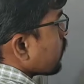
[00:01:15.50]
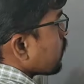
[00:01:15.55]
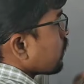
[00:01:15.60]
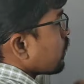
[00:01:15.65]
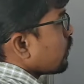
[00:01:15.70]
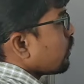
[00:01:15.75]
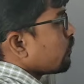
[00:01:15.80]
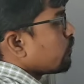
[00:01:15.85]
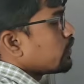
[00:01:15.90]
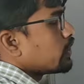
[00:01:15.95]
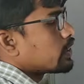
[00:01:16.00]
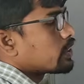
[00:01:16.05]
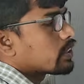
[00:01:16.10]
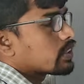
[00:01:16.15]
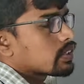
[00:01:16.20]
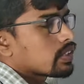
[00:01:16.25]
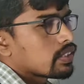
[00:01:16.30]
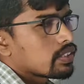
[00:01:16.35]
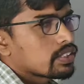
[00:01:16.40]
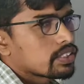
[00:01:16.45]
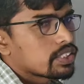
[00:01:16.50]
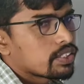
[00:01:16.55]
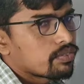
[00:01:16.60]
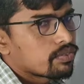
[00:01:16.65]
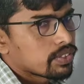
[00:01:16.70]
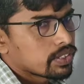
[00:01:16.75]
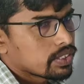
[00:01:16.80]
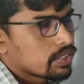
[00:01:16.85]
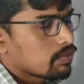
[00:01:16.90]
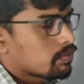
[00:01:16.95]
order relief features on the
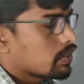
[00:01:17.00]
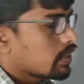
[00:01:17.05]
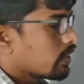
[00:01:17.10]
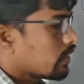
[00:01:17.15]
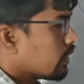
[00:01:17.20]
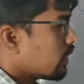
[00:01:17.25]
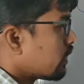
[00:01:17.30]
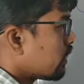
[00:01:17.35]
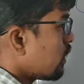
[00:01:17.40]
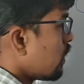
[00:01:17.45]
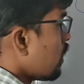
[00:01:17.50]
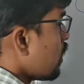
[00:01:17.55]
surface of the earth.